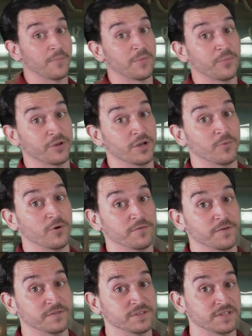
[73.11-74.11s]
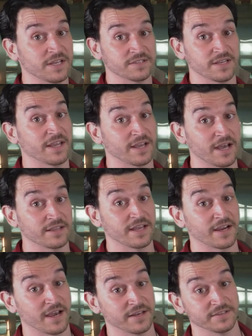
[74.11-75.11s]
not putting up all 50 states. I ain't got
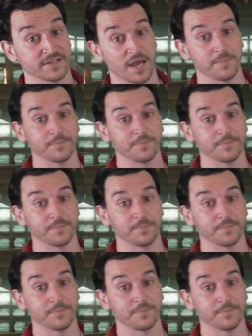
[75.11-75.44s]
that kind of time.